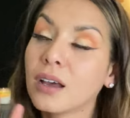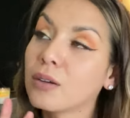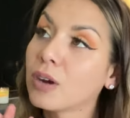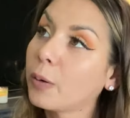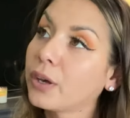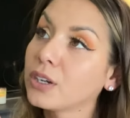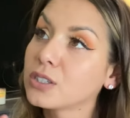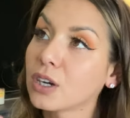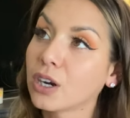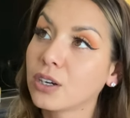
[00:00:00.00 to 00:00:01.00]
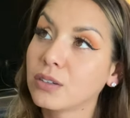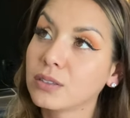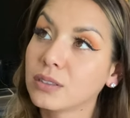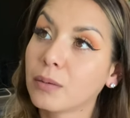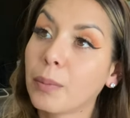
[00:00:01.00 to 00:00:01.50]
Rottweilers are
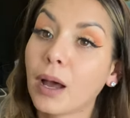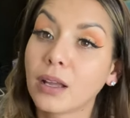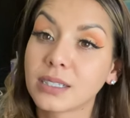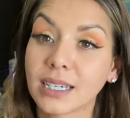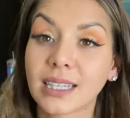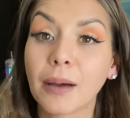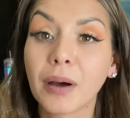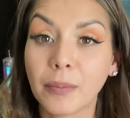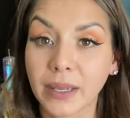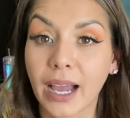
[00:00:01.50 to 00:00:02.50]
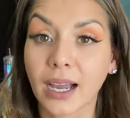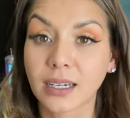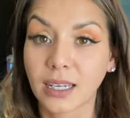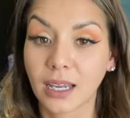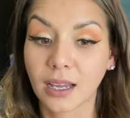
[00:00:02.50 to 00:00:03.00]
known to get that puppy
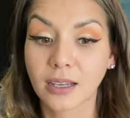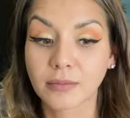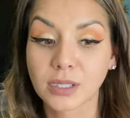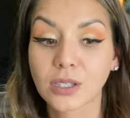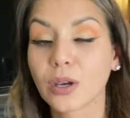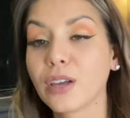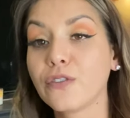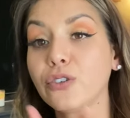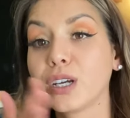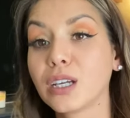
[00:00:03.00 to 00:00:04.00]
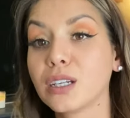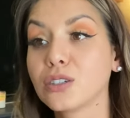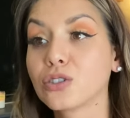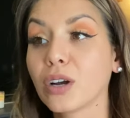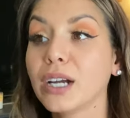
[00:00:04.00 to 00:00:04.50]
acne. So if you can
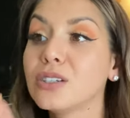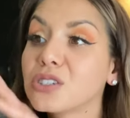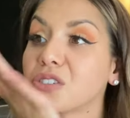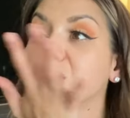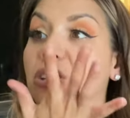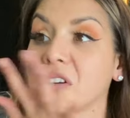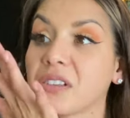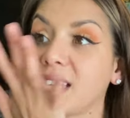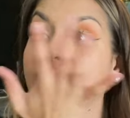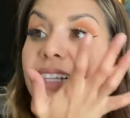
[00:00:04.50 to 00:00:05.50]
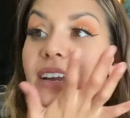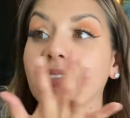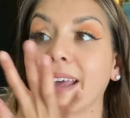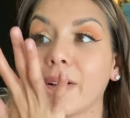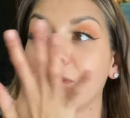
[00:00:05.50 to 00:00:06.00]
try to just start cleaning that
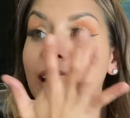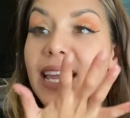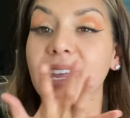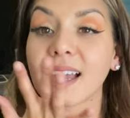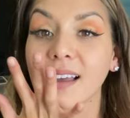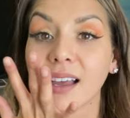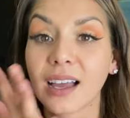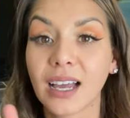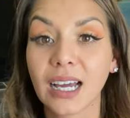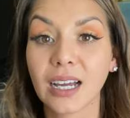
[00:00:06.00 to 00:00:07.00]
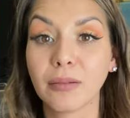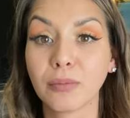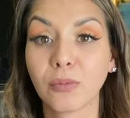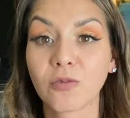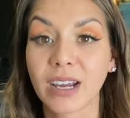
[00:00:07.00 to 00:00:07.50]
right away,
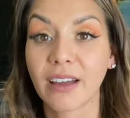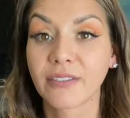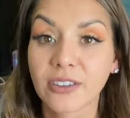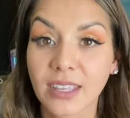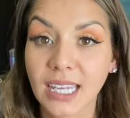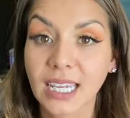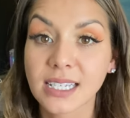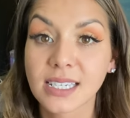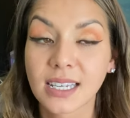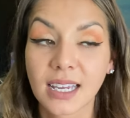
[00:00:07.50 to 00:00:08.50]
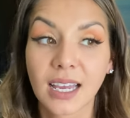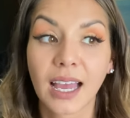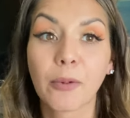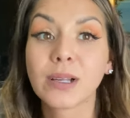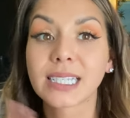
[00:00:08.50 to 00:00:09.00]
right after the eat.
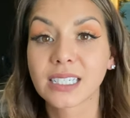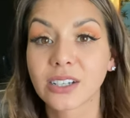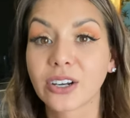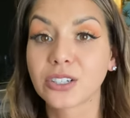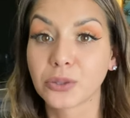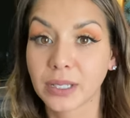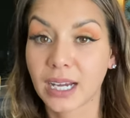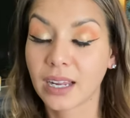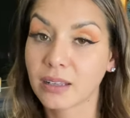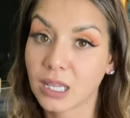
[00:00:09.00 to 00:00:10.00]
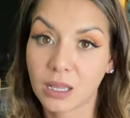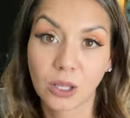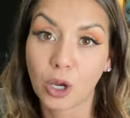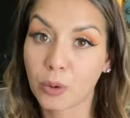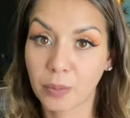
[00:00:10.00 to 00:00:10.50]
And once I started doing that,
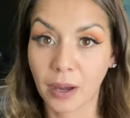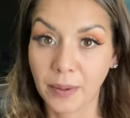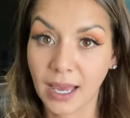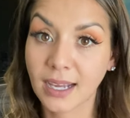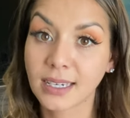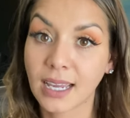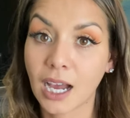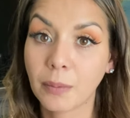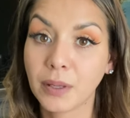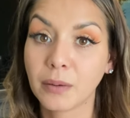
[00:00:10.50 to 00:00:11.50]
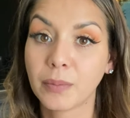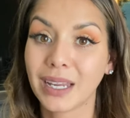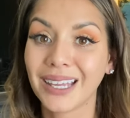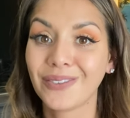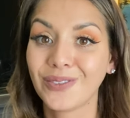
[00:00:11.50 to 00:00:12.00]
no more puppy acne happened.
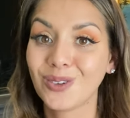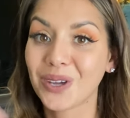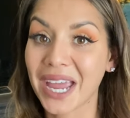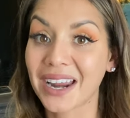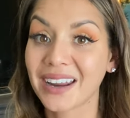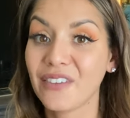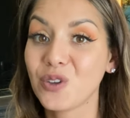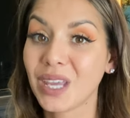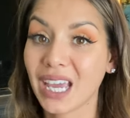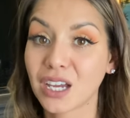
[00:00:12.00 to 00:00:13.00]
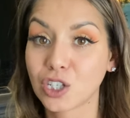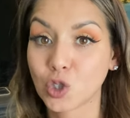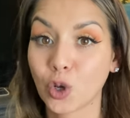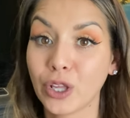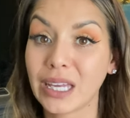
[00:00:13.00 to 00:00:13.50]
But if you can't
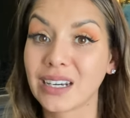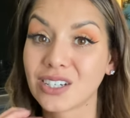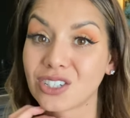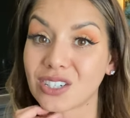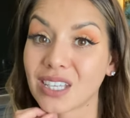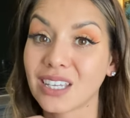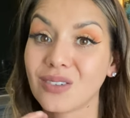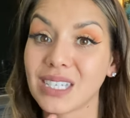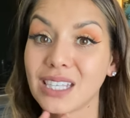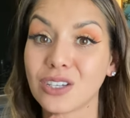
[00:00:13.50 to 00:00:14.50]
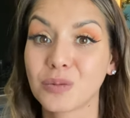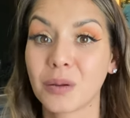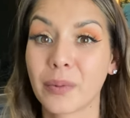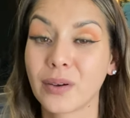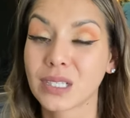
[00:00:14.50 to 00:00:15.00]
control it and it's just like you see those
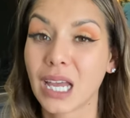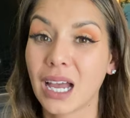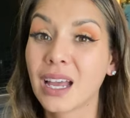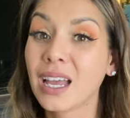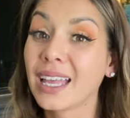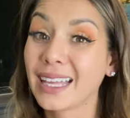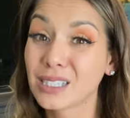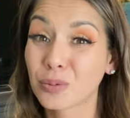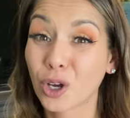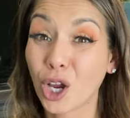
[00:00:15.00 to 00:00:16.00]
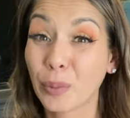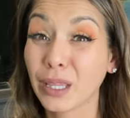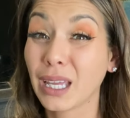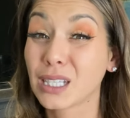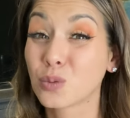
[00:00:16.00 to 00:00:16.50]
pimples, it's
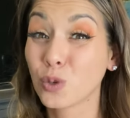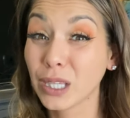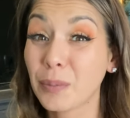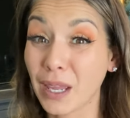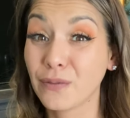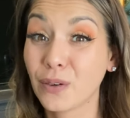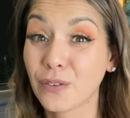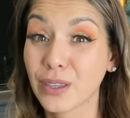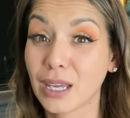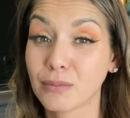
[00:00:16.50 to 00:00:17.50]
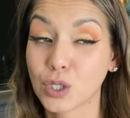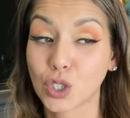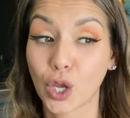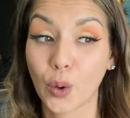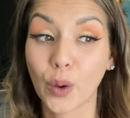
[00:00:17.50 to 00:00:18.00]
really painful for them.
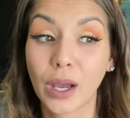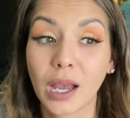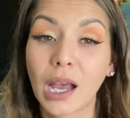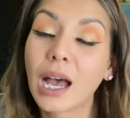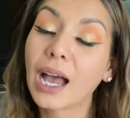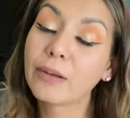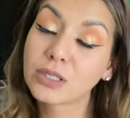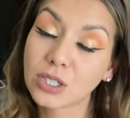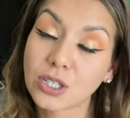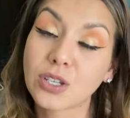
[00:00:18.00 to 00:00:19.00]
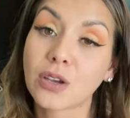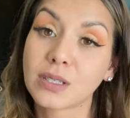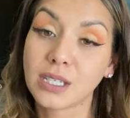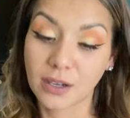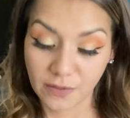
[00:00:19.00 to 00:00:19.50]
So I would suggest you go
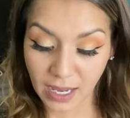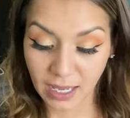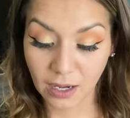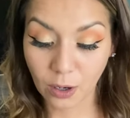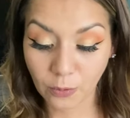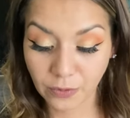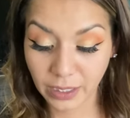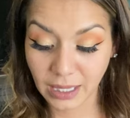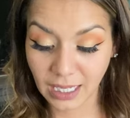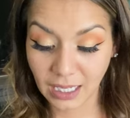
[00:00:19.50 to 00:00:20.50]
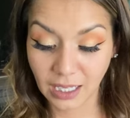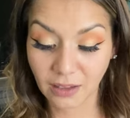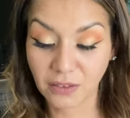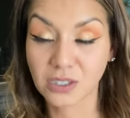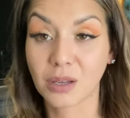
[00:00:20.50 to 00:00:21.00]
see your vet, and hopefully they can
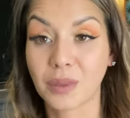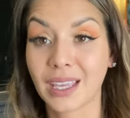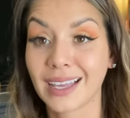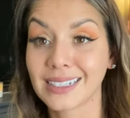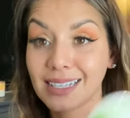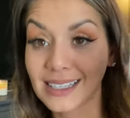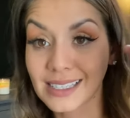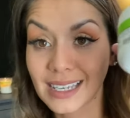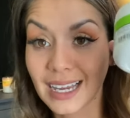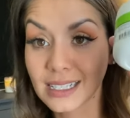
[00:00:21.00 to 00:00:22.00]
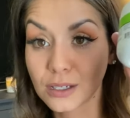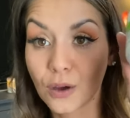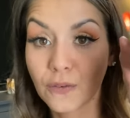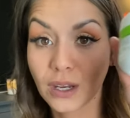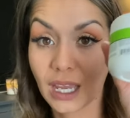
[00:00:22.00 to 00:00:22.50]
give you something as easy as an
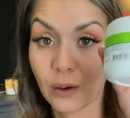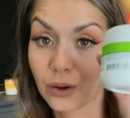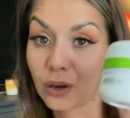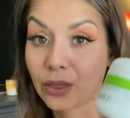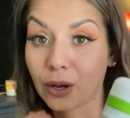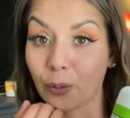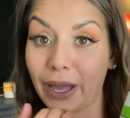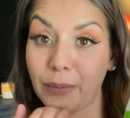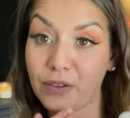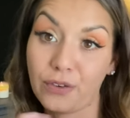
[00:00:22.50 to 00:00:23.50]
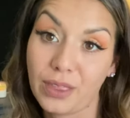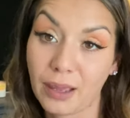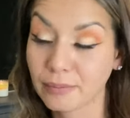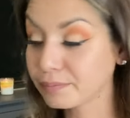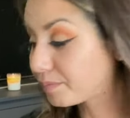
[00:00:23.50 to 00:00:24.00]
over-counter little wipes for
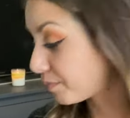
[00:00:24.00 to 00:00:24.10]
them.